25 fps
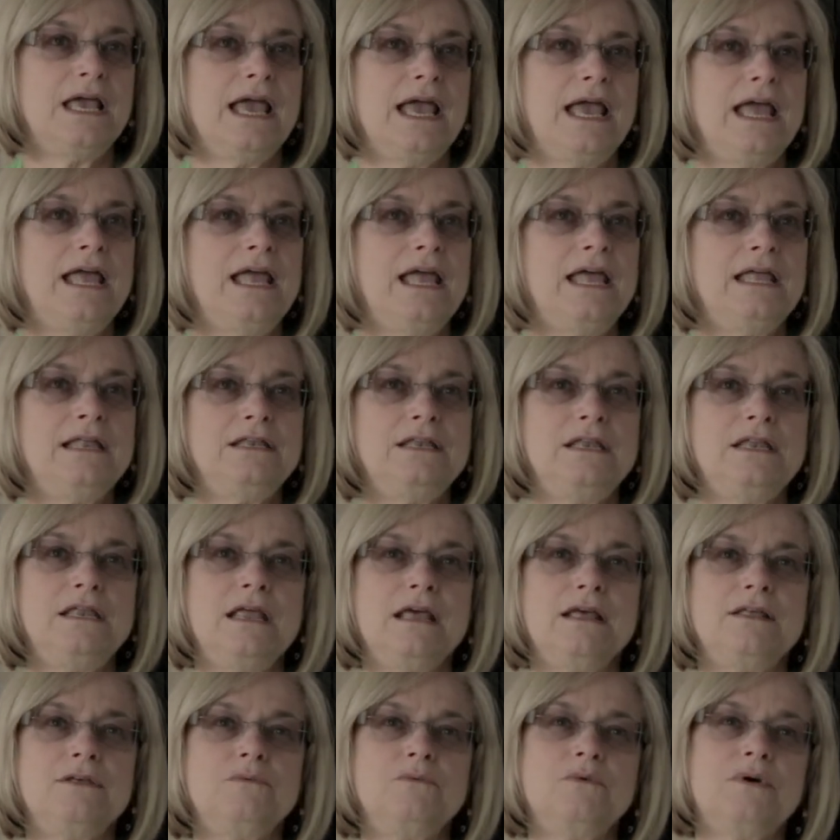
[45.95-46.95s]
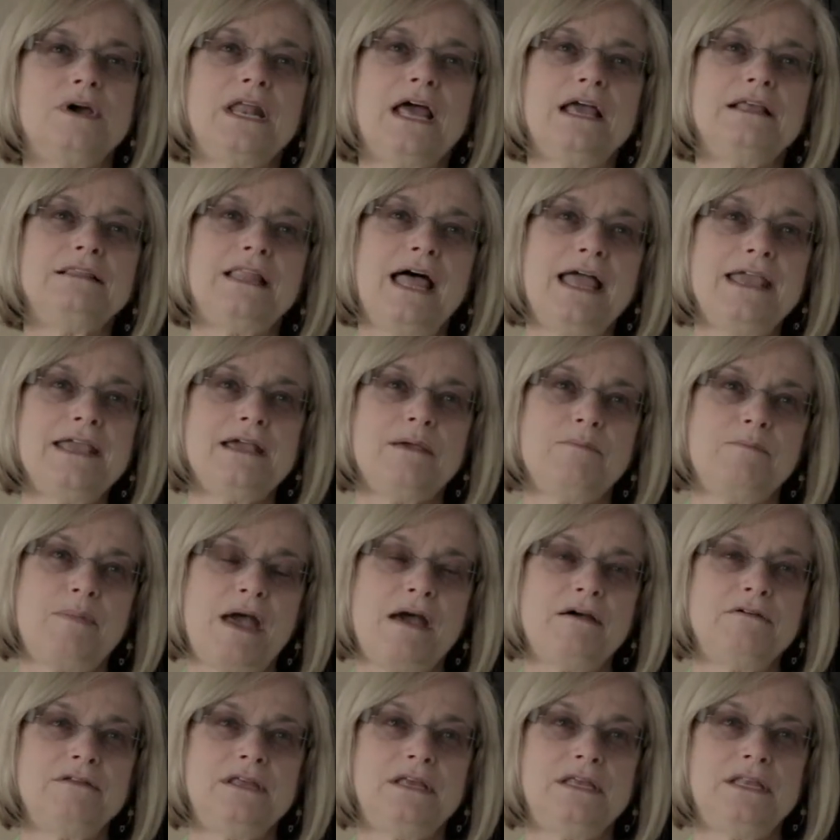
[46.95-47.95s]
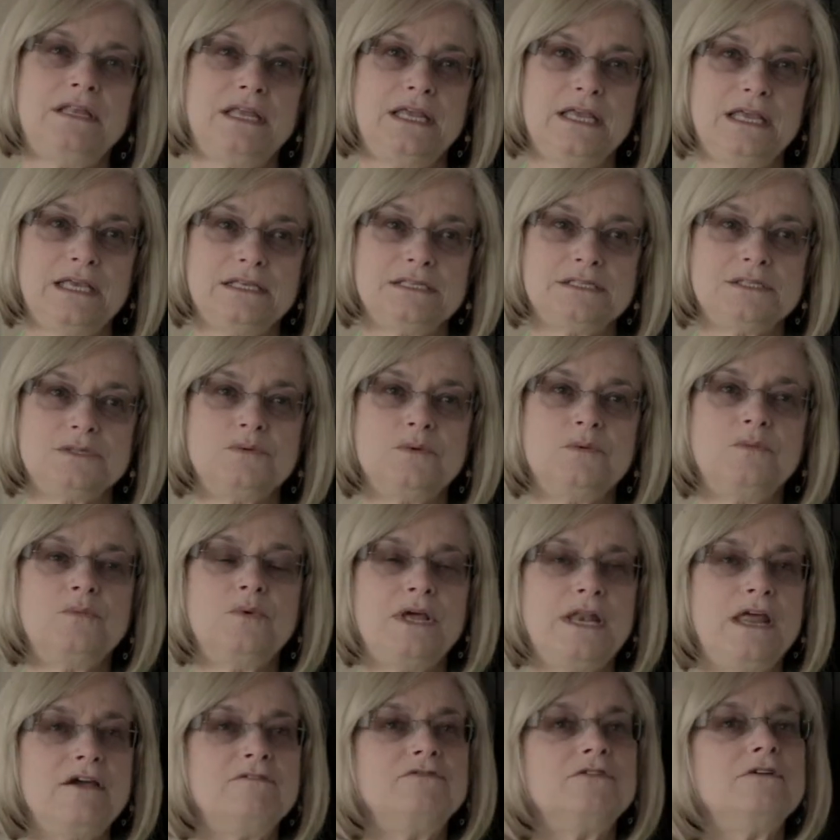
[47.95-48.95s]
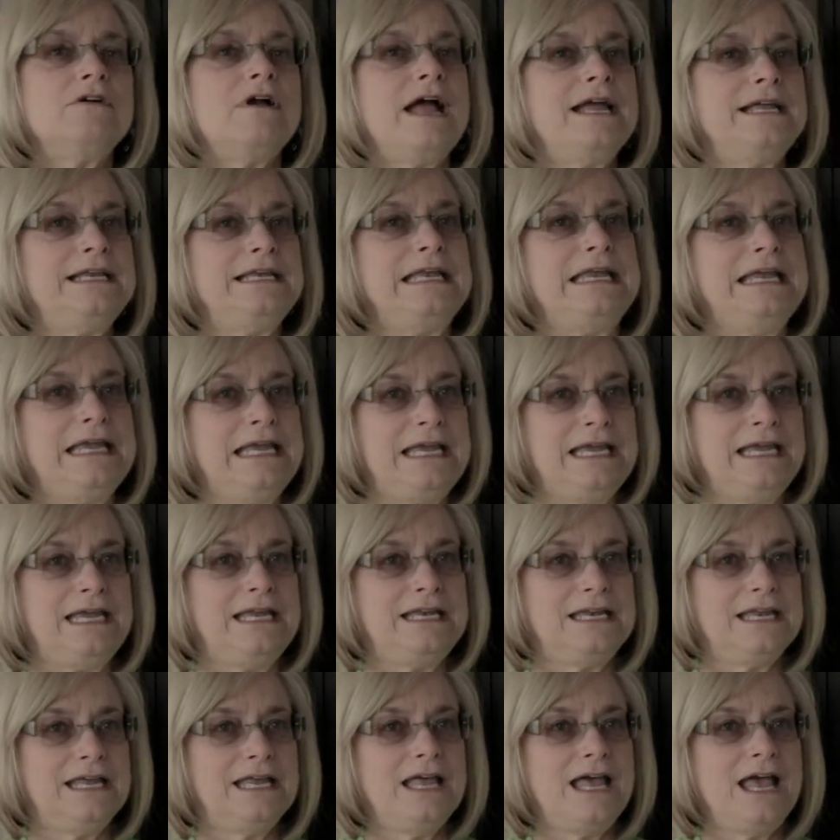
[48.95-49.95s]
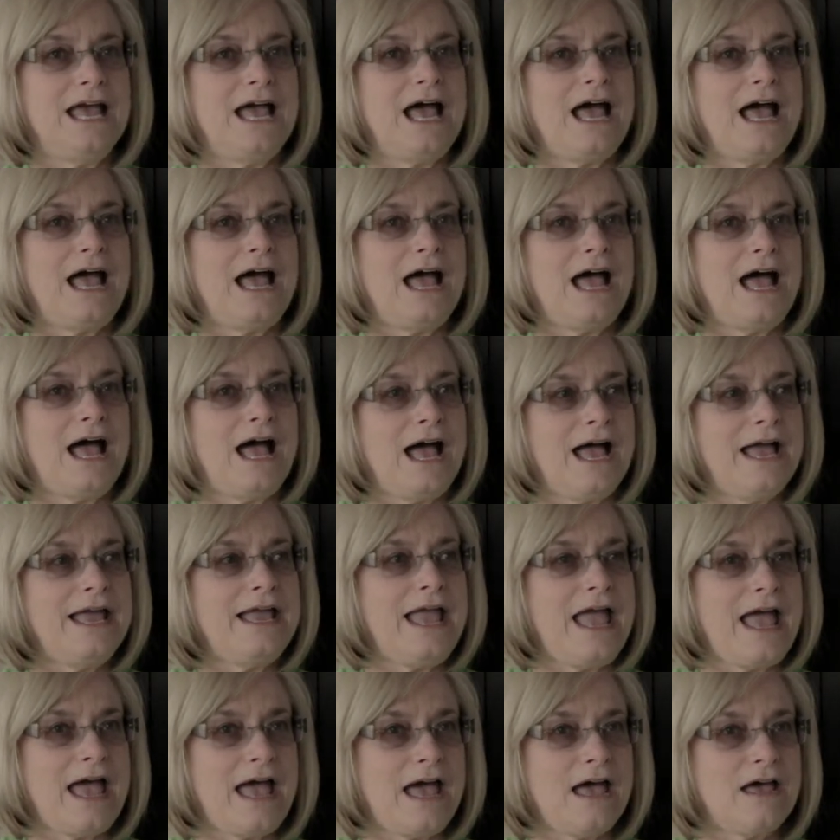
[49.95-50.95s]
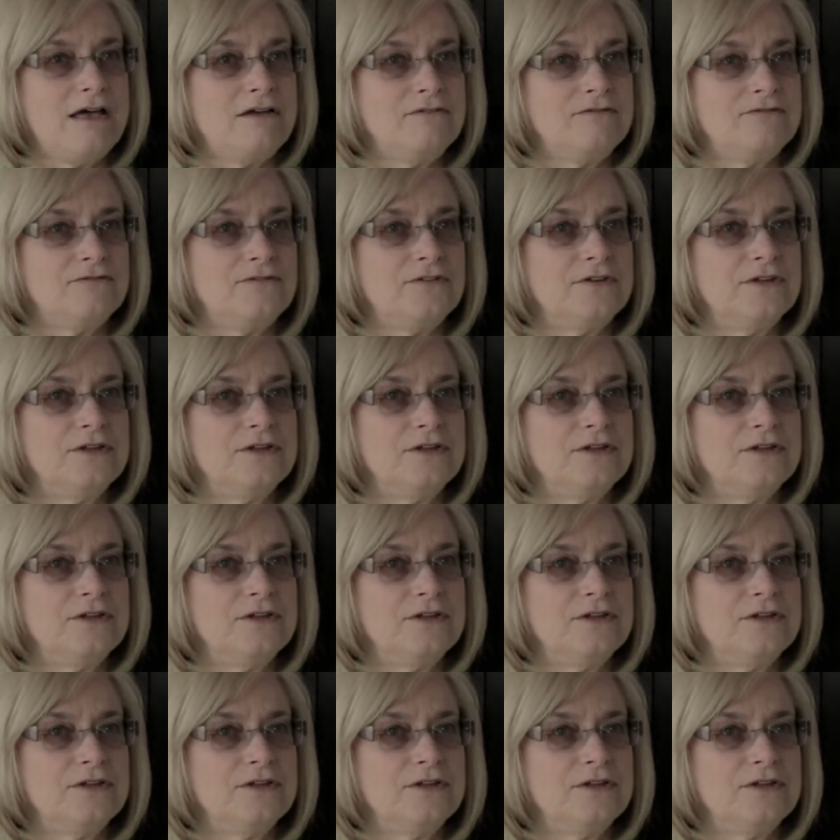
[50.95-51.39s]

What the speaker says: And what I like about it is whatever I need, I have